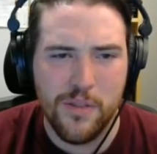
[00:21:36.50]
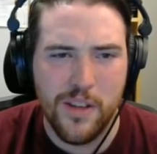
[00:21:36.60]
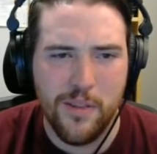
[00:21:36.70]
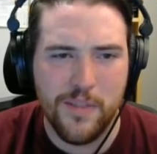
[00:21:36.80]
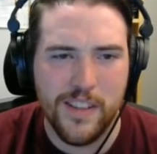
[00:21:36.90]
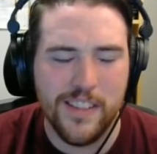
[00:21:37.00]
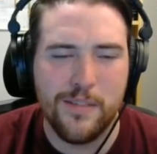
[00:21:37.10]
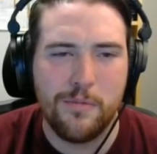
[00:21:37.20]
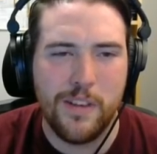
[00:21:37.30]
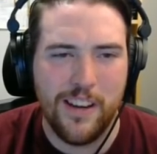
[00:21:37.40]
to enough.
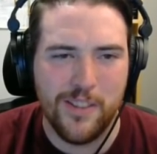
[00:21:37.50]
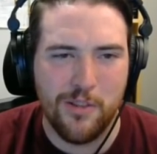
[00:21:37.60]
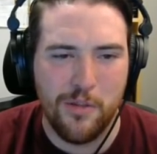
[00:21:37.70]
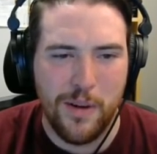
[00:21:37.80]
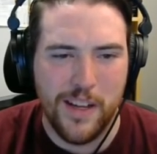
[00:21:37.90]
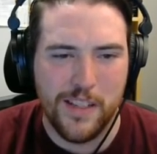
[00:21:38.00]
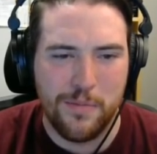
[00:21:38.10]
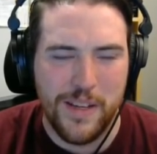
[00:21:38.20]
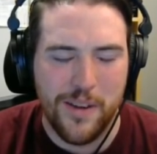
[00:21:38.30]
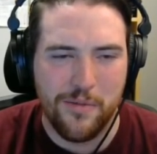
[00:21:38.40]
This character
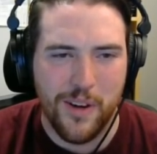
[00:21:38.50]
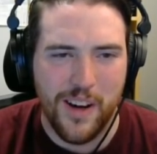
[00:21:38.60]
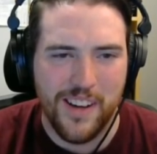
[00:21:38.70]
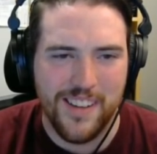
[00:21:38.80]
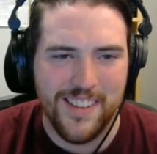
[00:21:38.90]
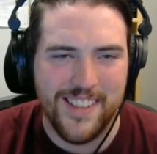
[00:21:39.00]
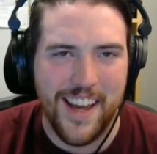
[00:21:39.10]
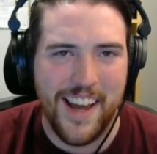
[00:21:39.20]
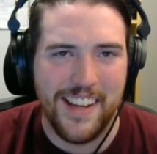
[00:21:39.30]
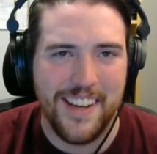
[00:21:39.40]
reminds me of uh,
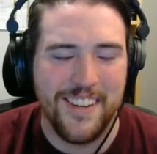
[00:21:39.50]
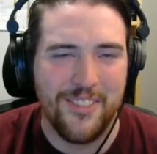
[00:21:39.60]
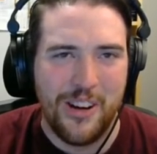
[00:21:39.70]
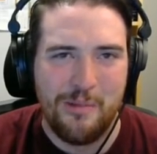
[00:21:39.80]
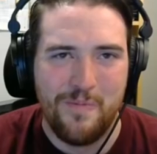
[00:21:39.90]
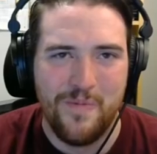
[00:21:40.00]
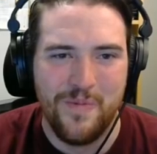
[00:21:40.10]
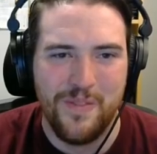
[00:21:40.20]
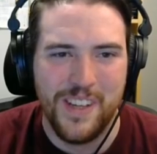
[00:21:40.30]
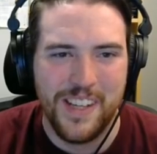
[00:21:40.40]
Danny from
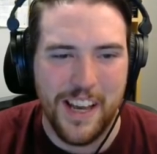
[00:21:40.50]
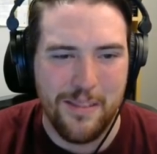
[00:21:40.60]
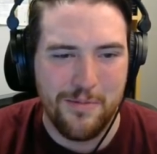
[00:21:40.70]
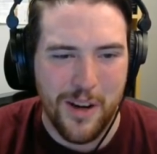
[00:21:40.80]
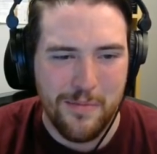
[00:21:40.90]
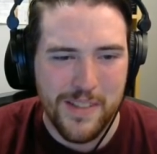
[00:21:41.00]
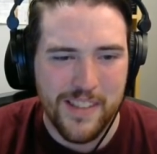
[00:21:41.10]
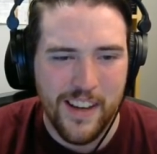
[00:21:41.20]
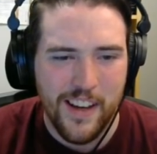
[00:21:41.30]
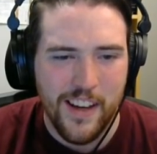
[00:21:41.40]
Game
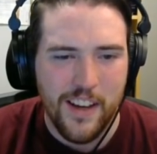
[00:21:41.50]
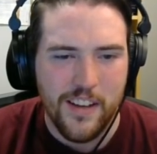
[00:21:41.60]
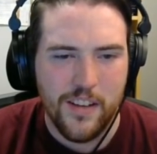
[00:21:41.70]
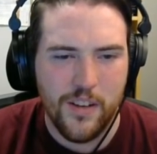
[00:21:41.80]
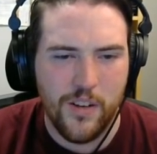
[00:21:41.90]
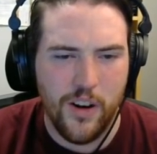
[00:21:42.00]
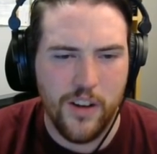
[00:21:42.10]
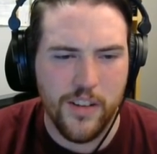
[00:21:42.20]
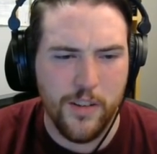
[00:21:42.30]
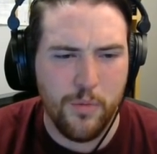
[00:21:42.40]
Grumps. Golly,